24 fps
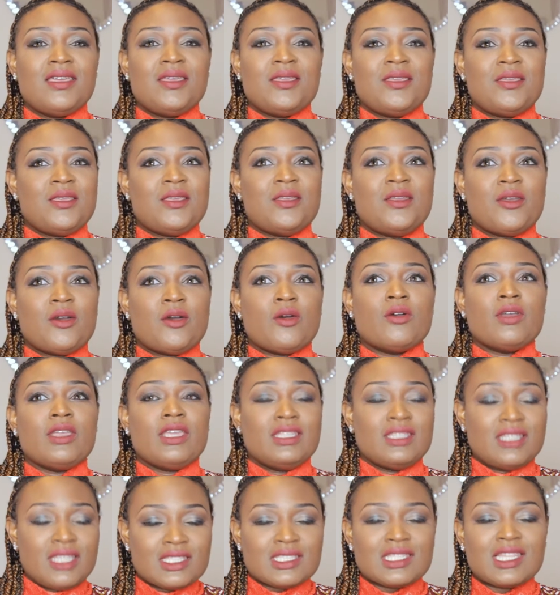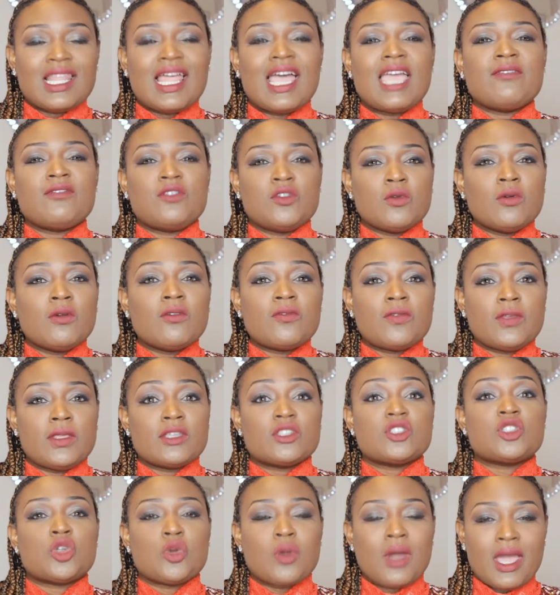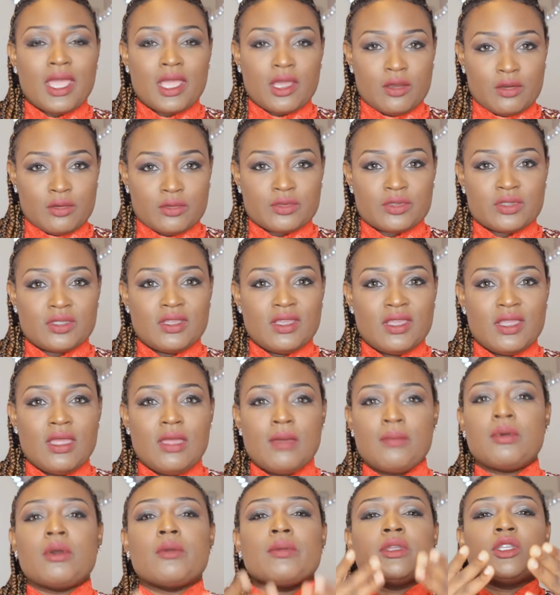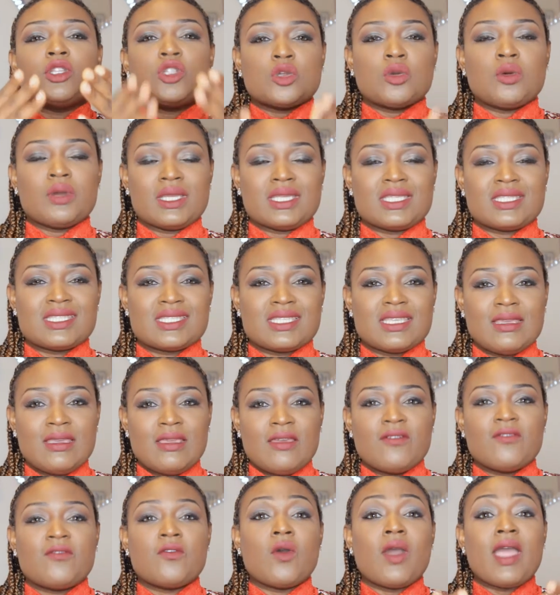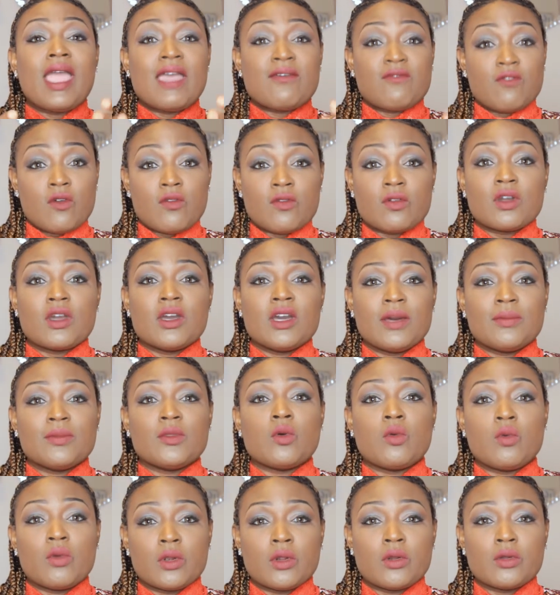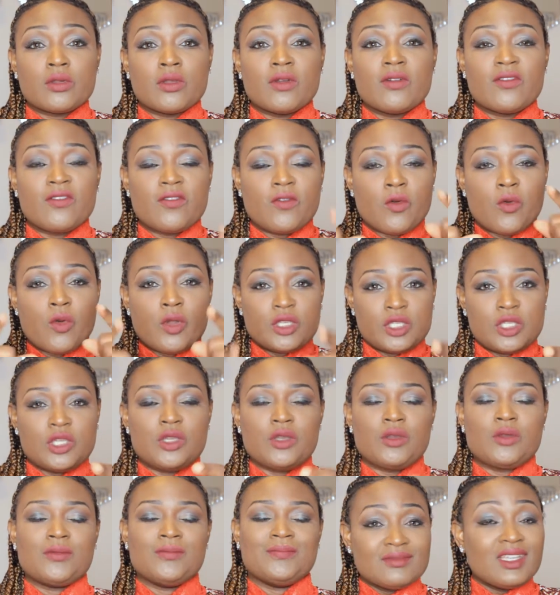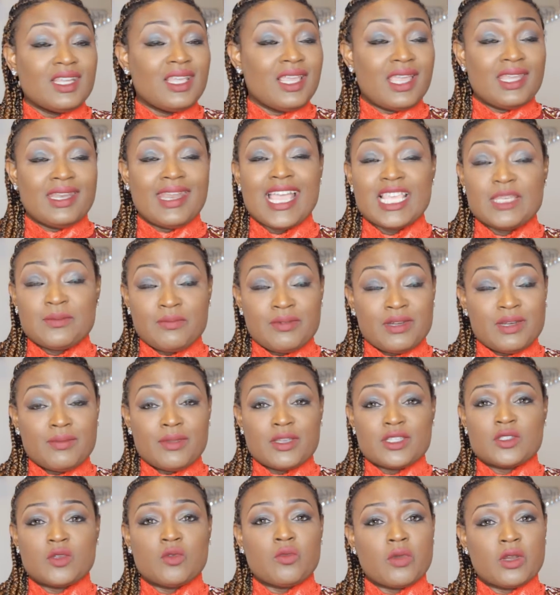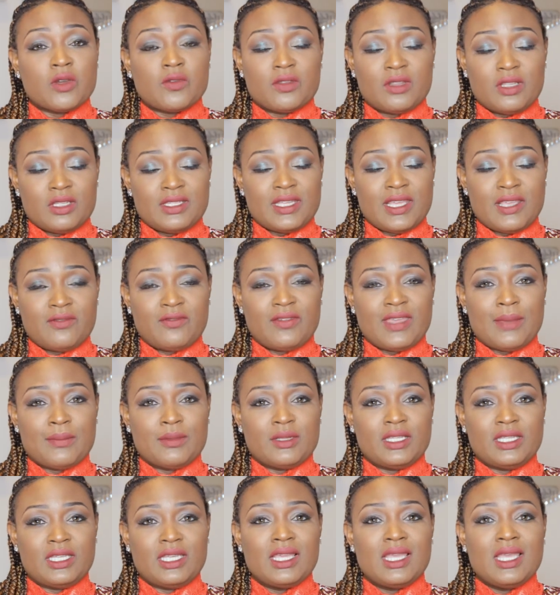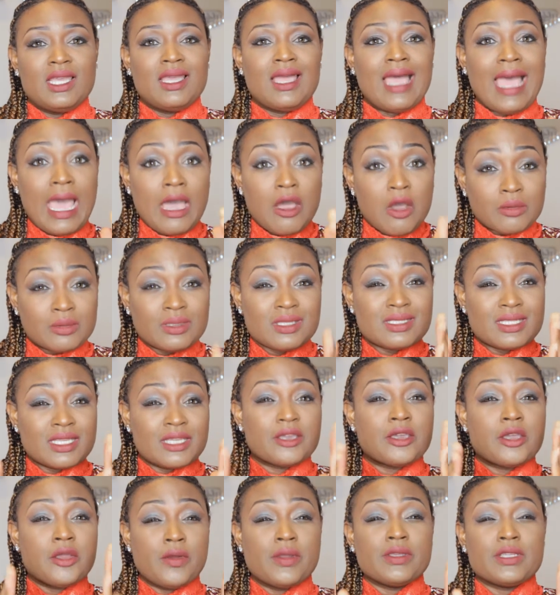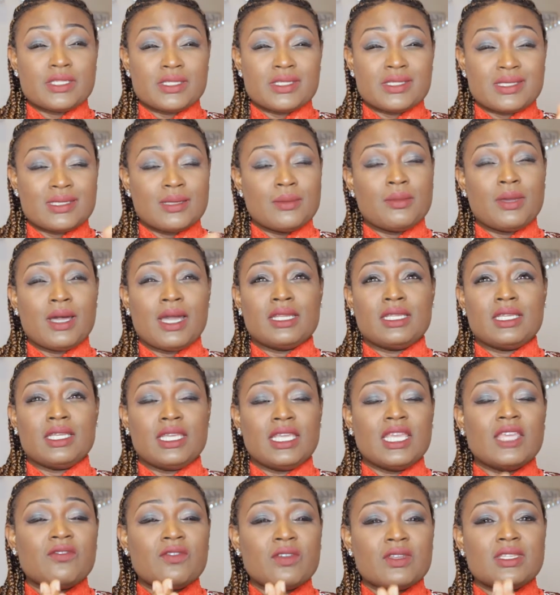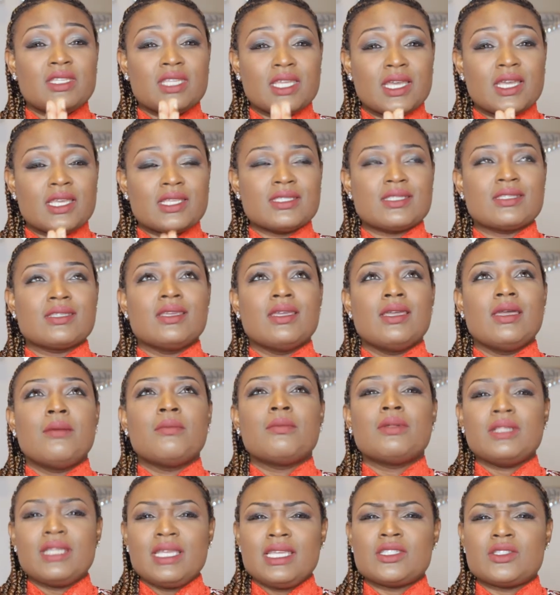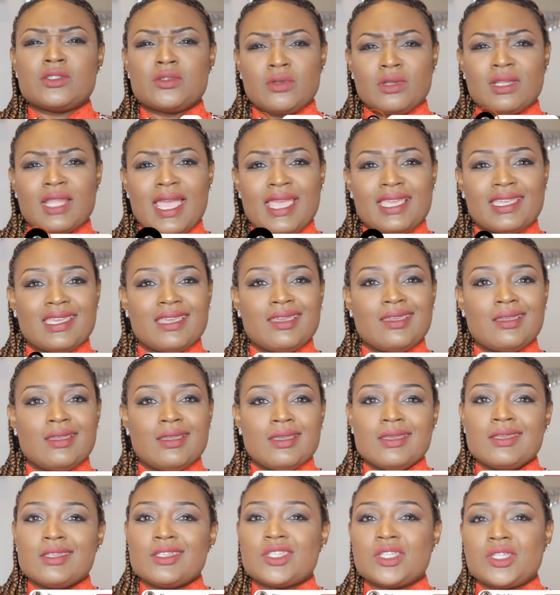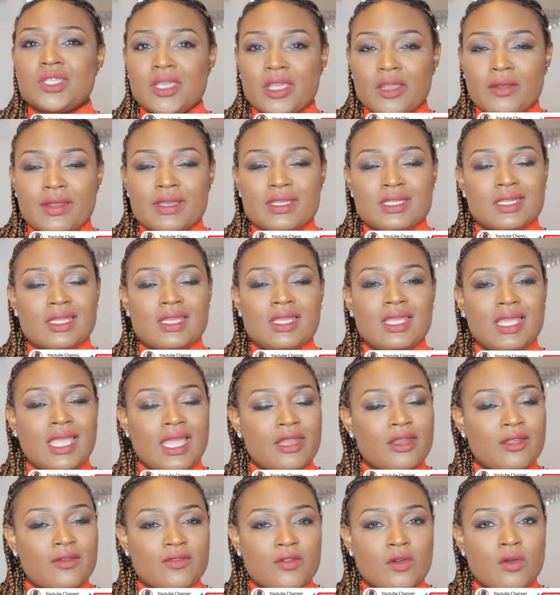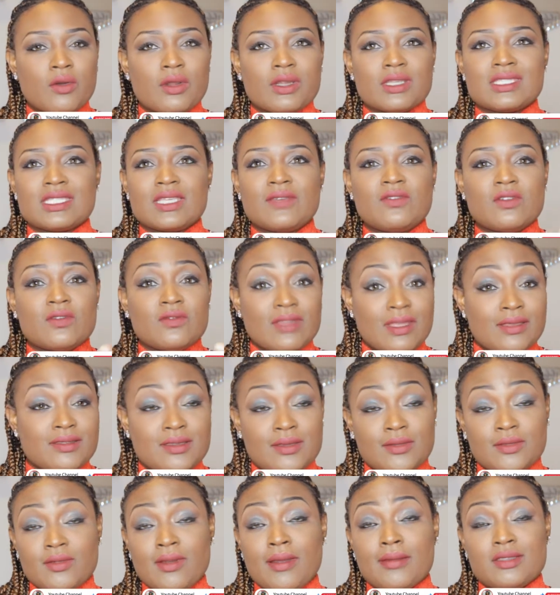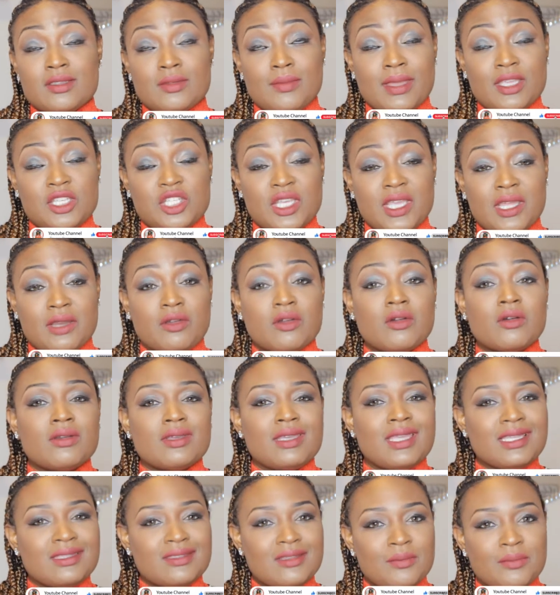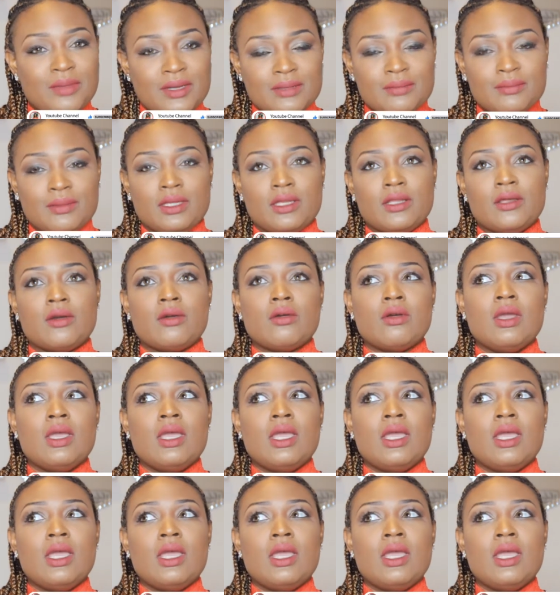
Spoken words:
you know, in this life you will face trials, but rejoice, for I have overcome the world for you. And that's pretty much the word for the day, family. I hope this encourages somebody. If it does, please do like it, share it. And of course, if you've not subscribed to my channel, hit the button below.